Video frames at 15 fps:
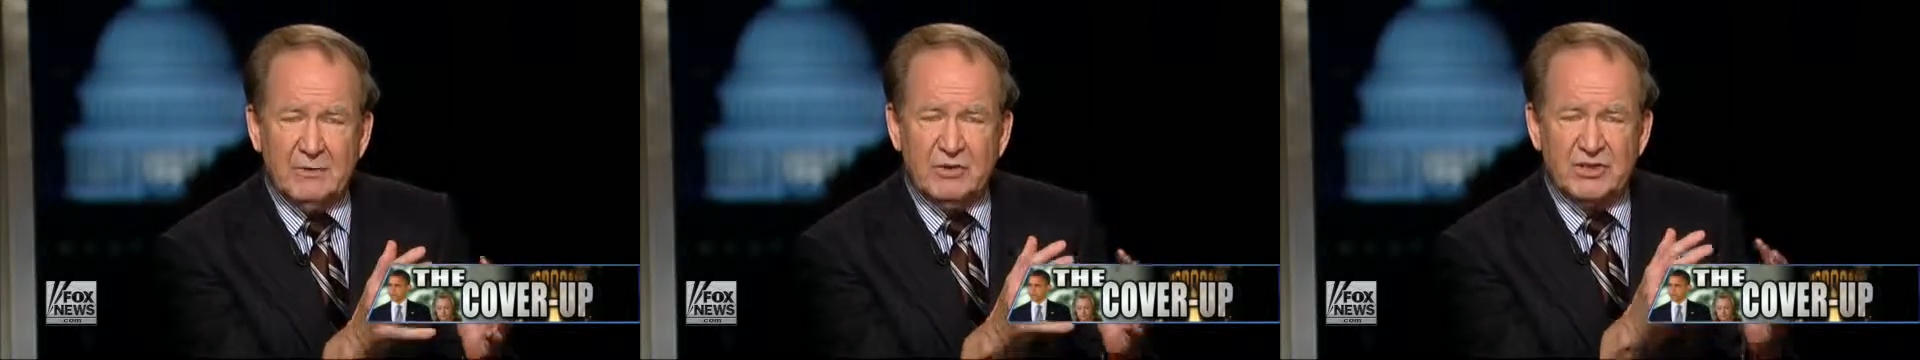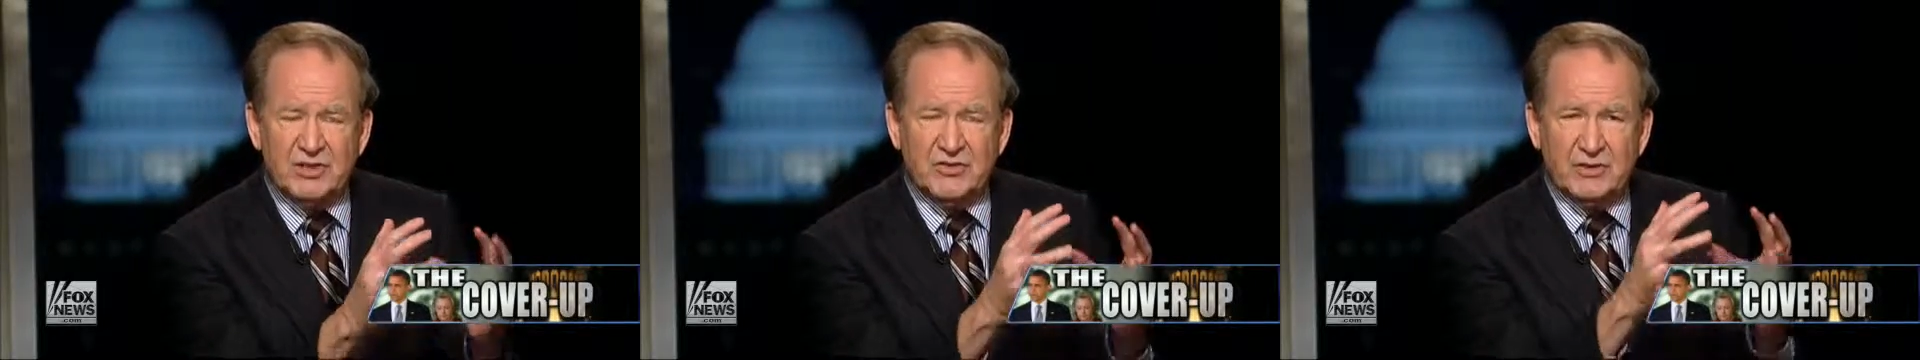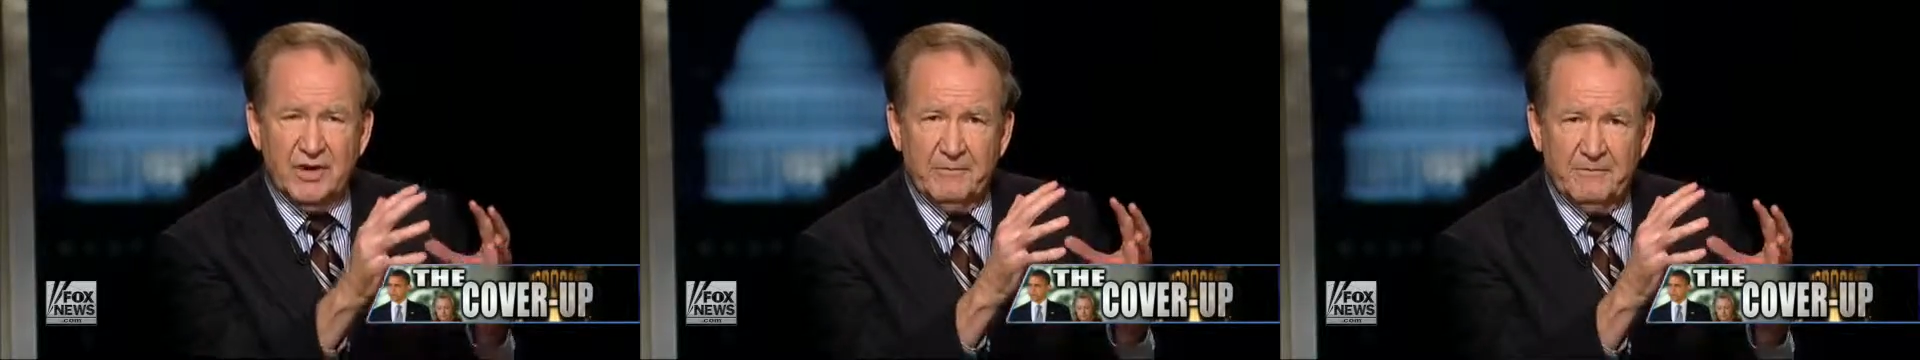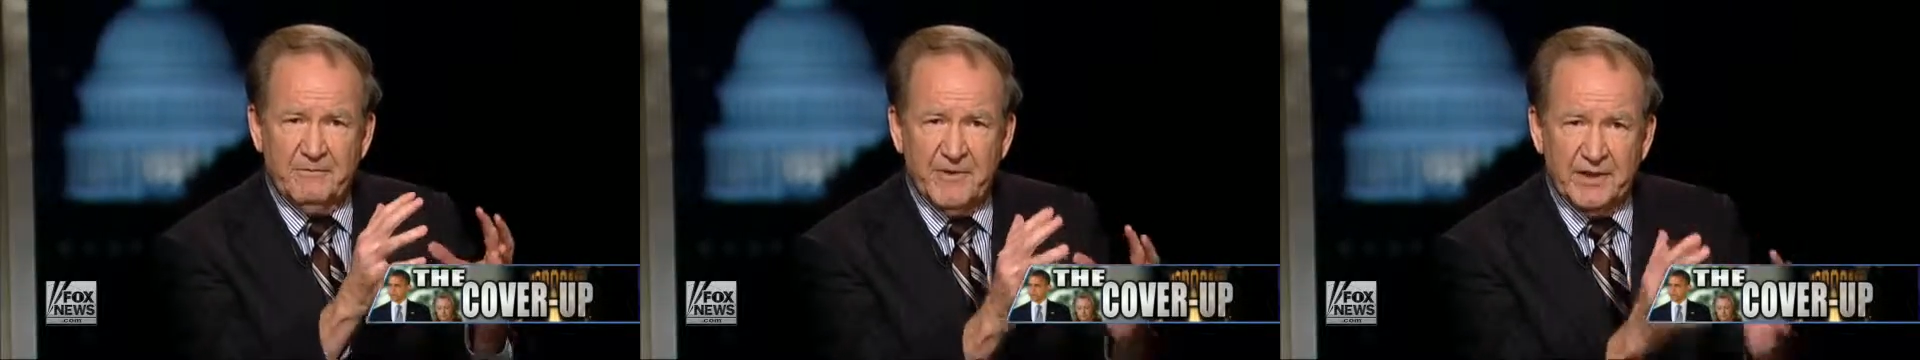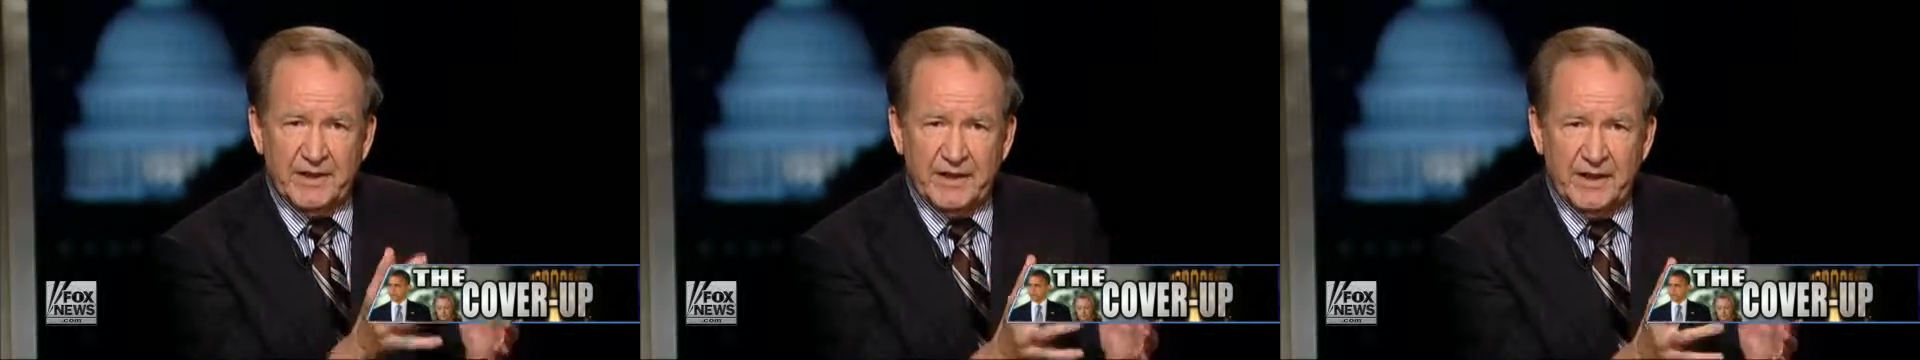which is an
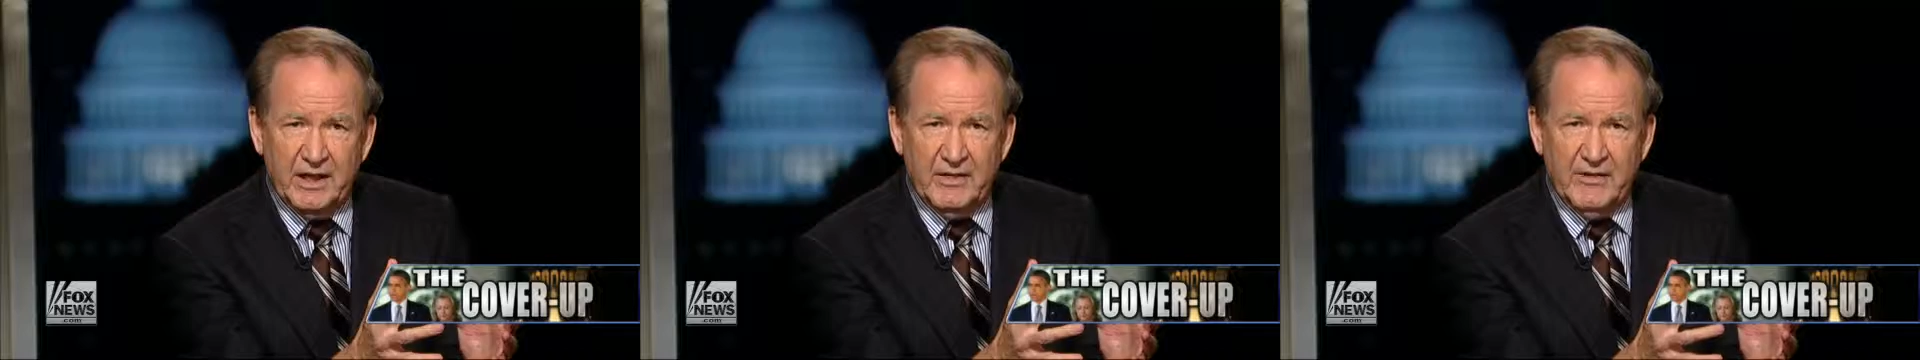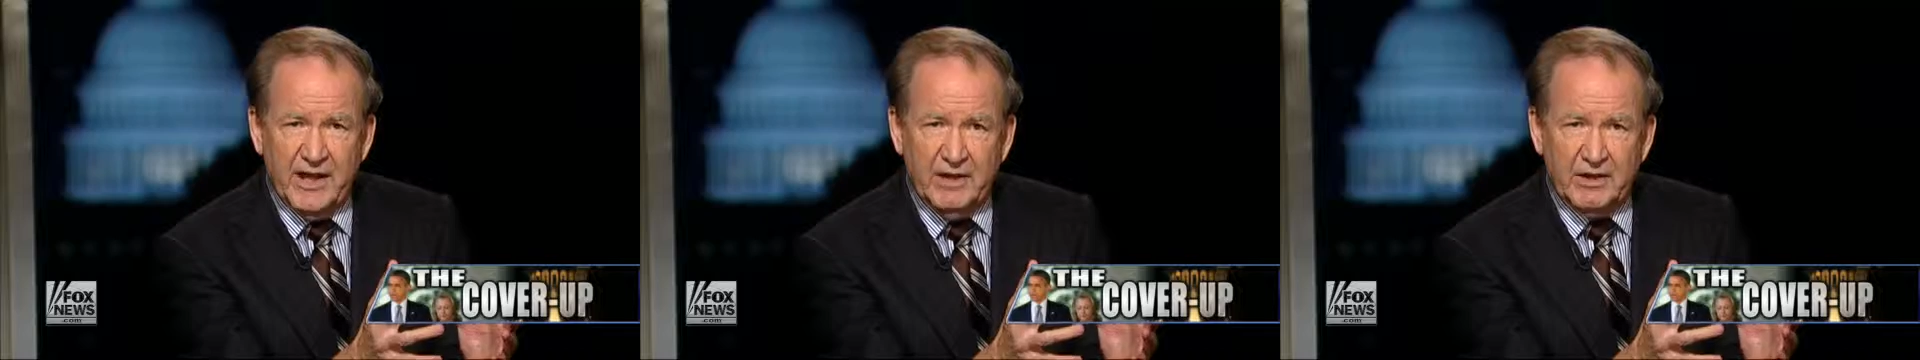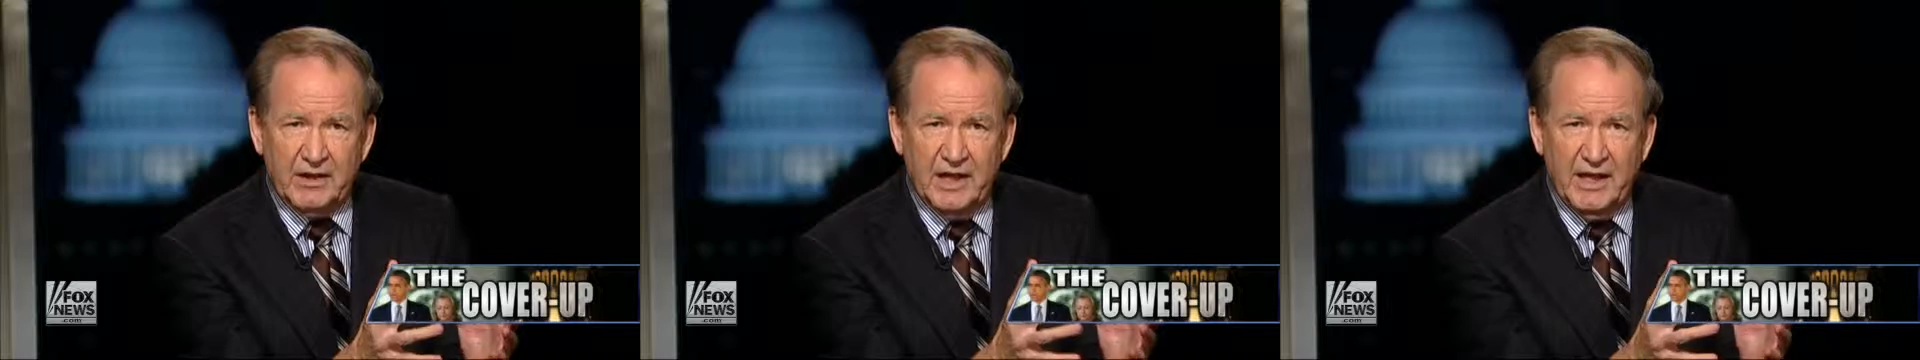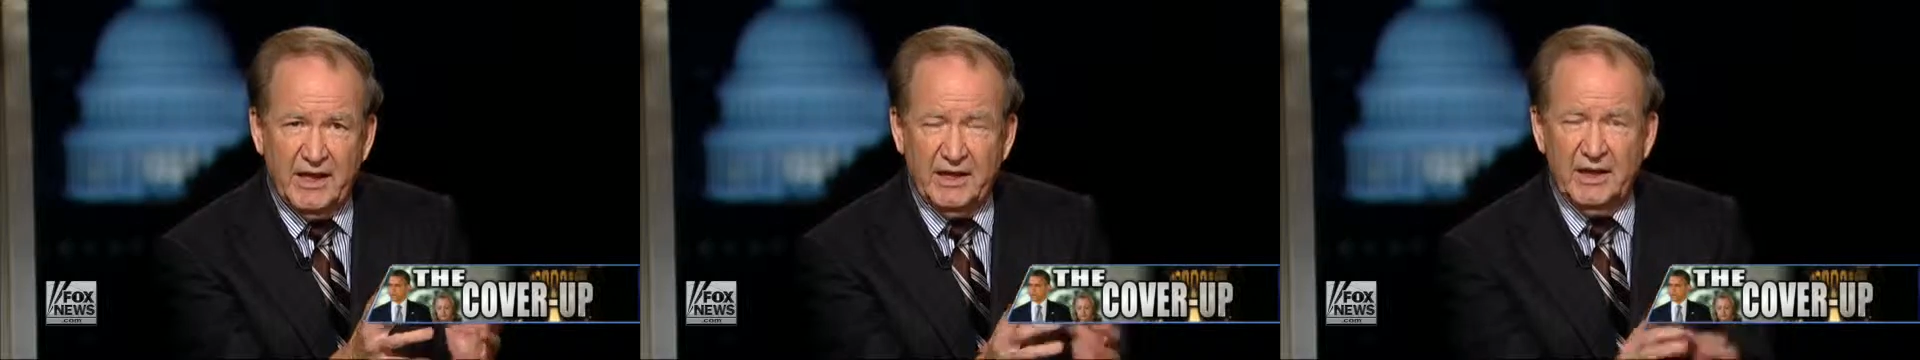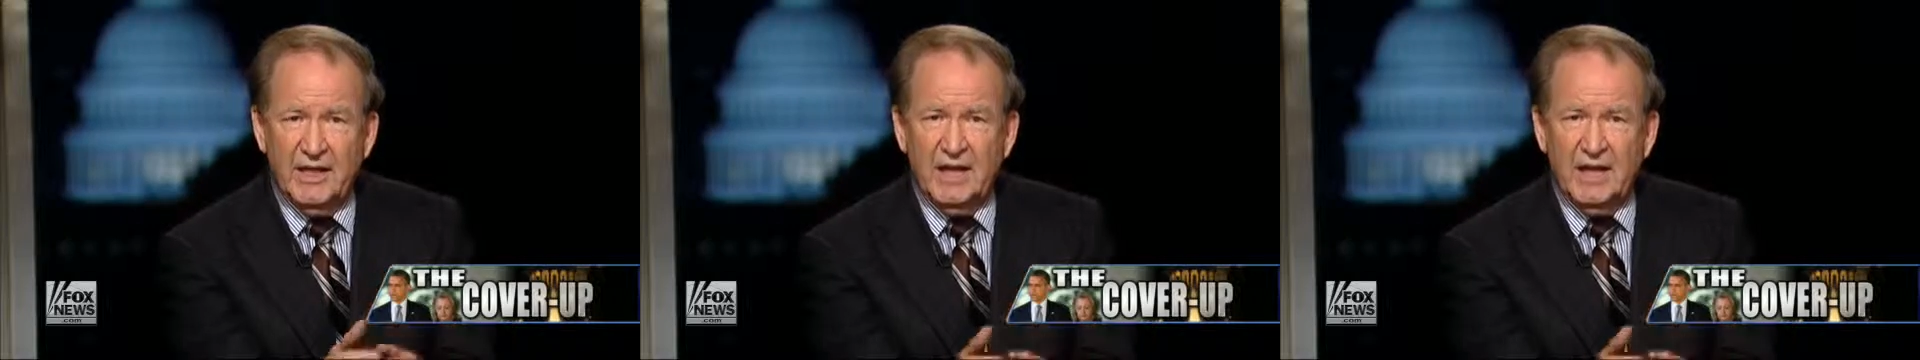affiliate of Al-Qaeda,